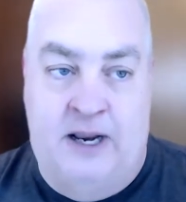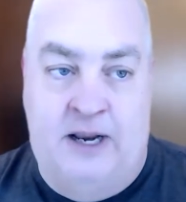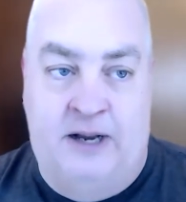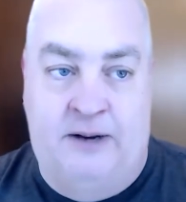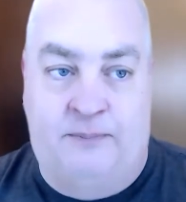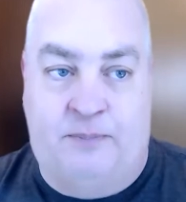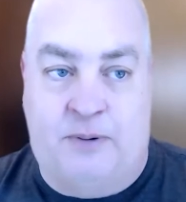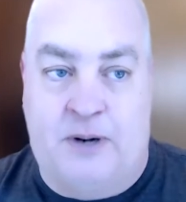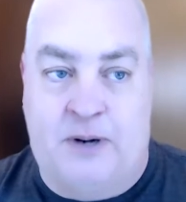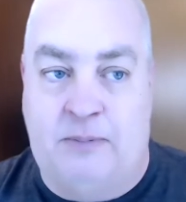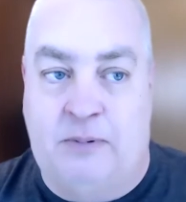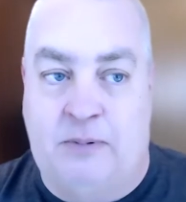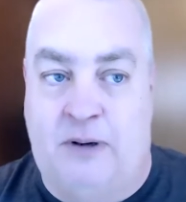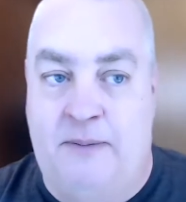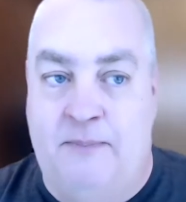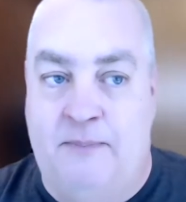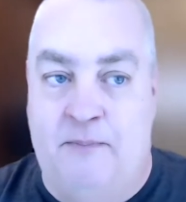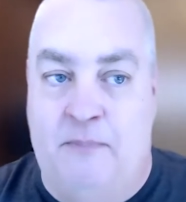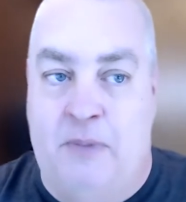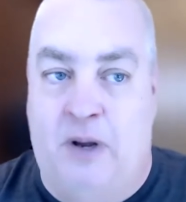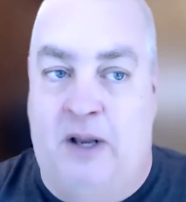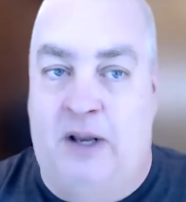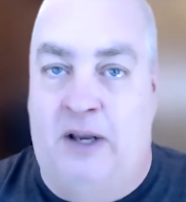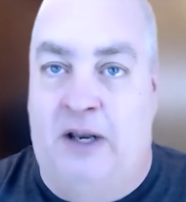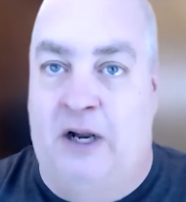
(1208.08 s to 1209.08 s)
probably,
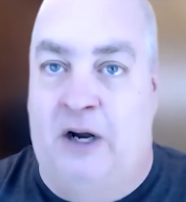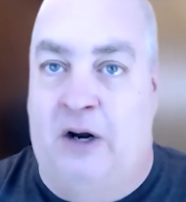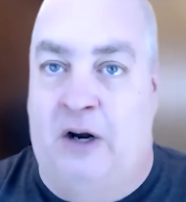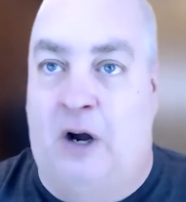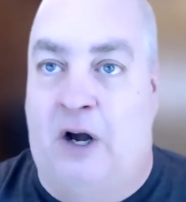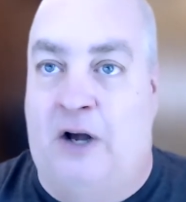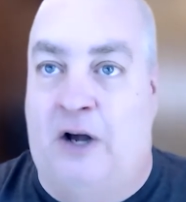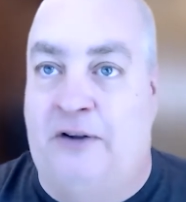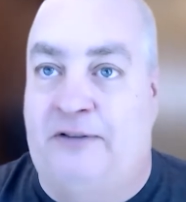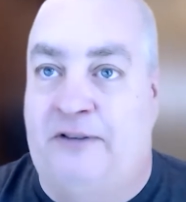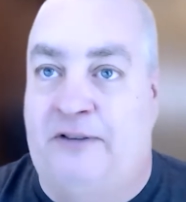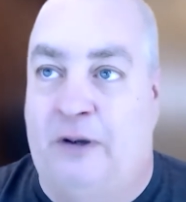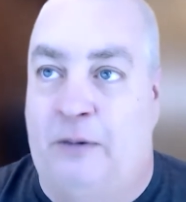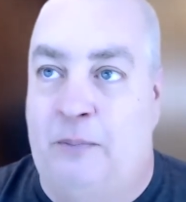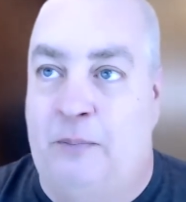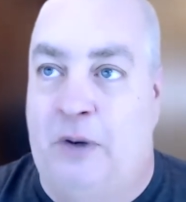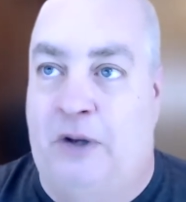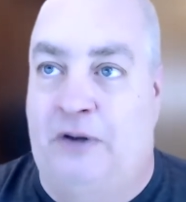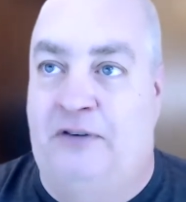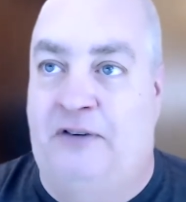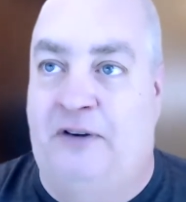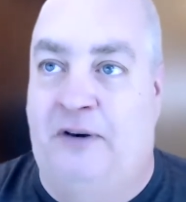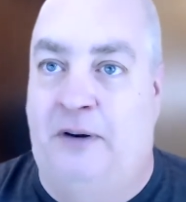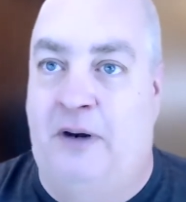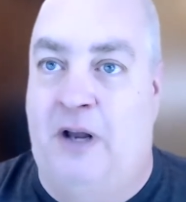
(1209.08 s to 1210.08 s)

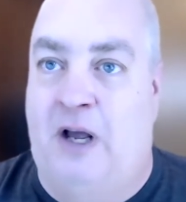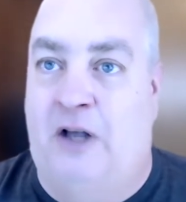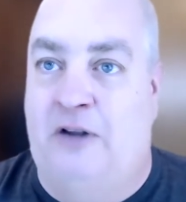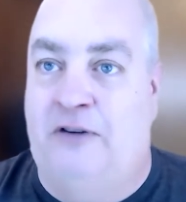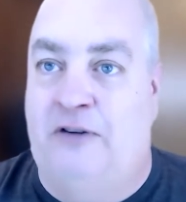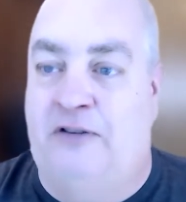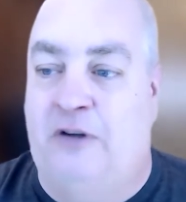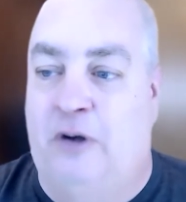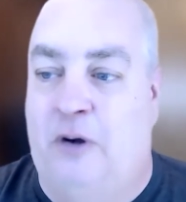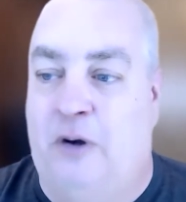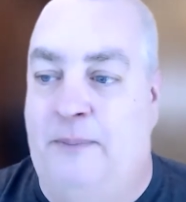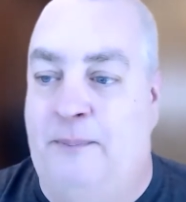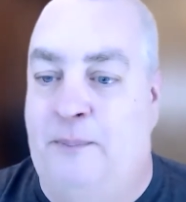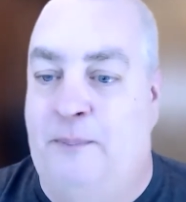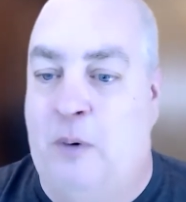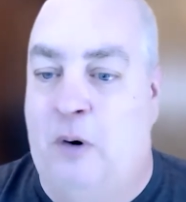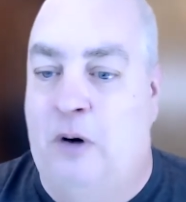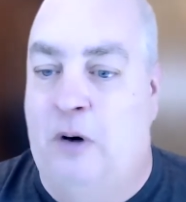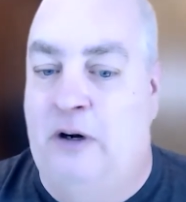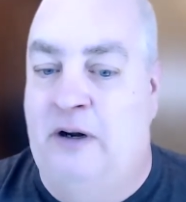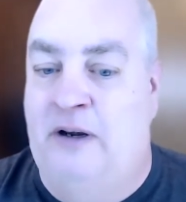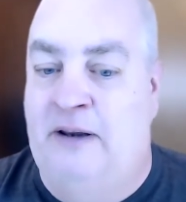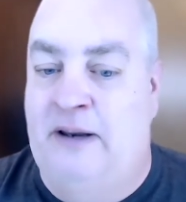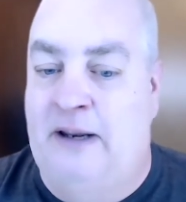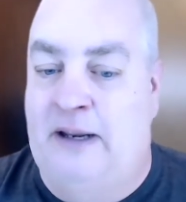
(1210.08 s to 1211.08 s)
also
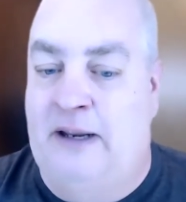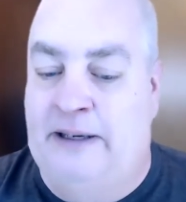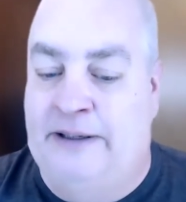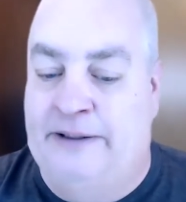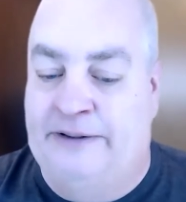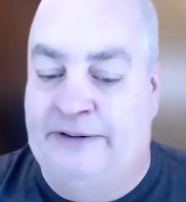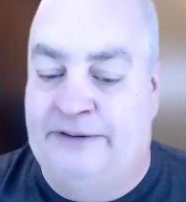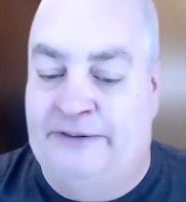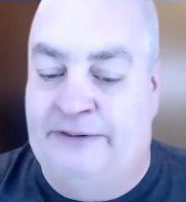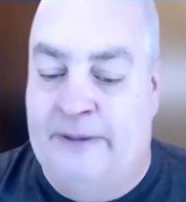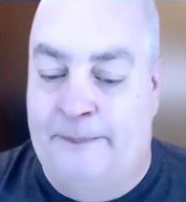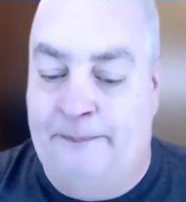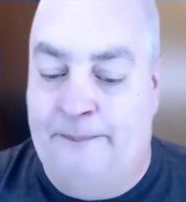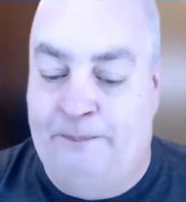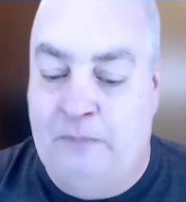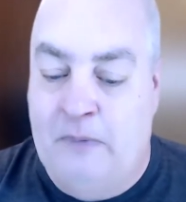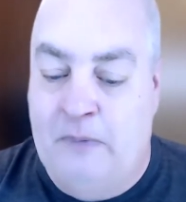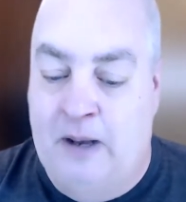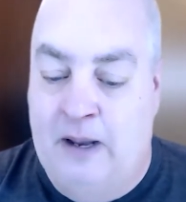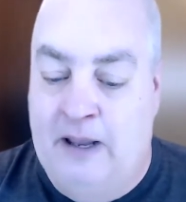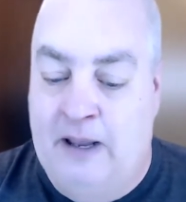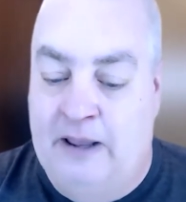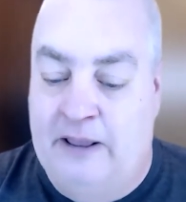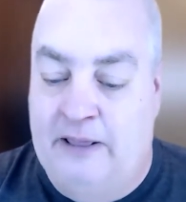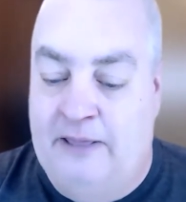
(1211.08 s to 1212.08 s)
important is
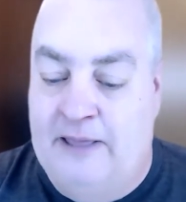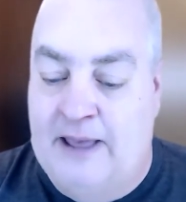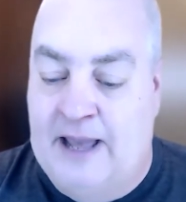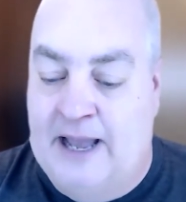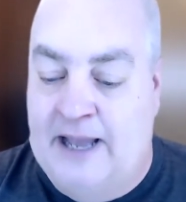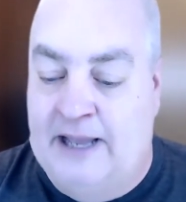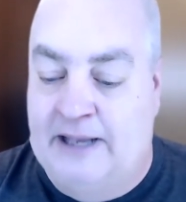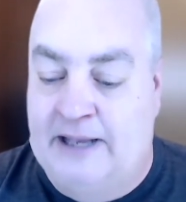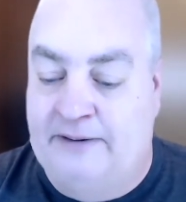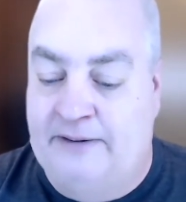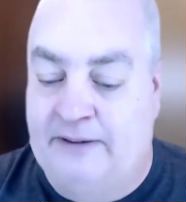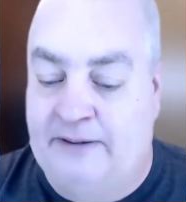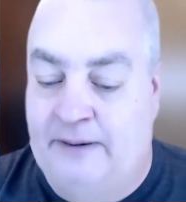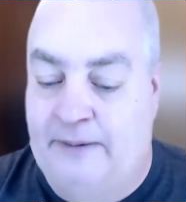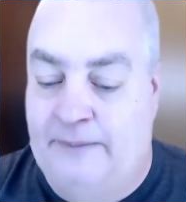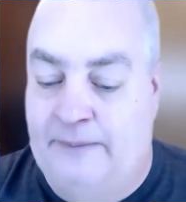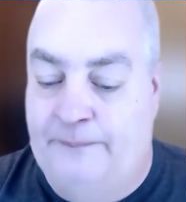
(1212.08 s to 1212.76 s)
that